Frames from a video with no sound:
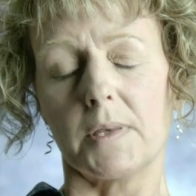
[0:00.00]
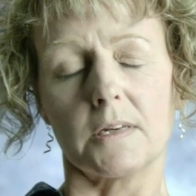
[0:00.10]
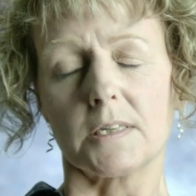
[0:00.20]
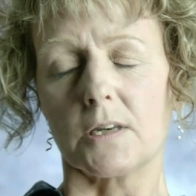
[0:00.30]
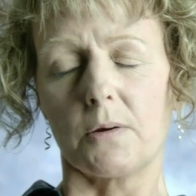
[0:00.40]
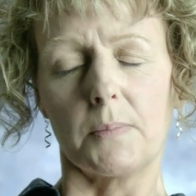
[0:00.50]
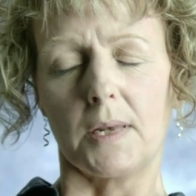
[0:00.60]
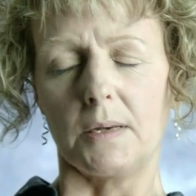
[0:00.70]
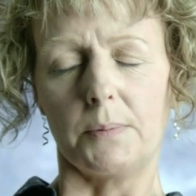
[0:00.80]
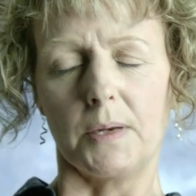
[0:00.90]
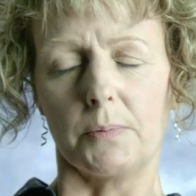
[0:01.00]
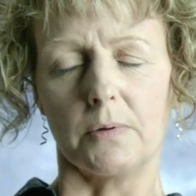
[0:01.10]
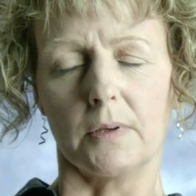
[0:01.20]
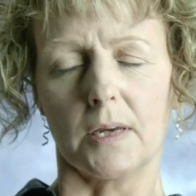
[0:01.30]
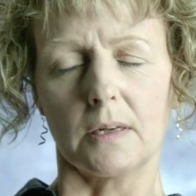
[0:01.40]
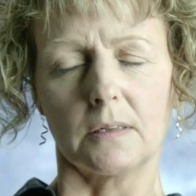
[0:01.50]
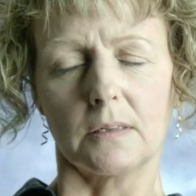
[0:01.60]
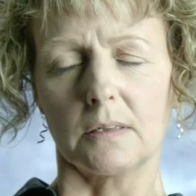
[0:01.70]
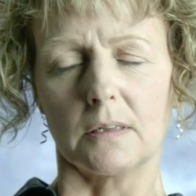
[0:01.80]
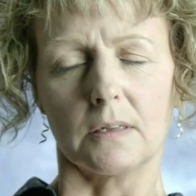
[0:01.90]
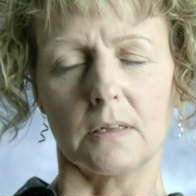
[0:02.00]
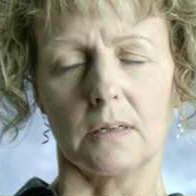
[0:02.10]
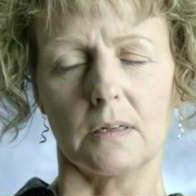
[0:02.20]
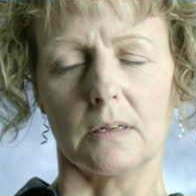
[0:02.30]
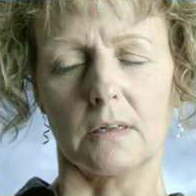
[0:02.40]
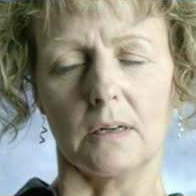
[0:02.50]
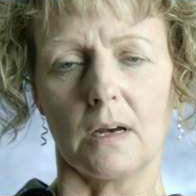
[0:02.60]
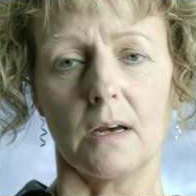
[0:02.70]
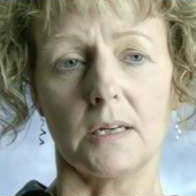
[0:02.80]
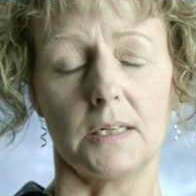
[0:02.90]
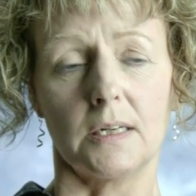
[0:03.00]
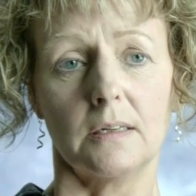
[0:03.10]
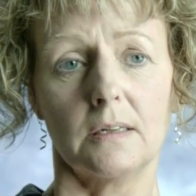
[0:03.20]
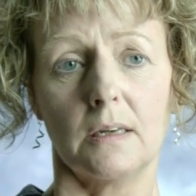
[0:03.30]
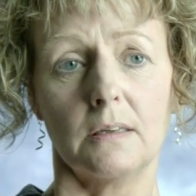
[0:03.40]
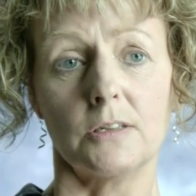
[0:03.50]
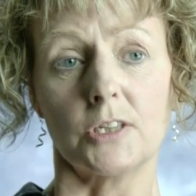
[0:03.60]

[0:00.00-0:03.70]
but there's so many people that are hiding it in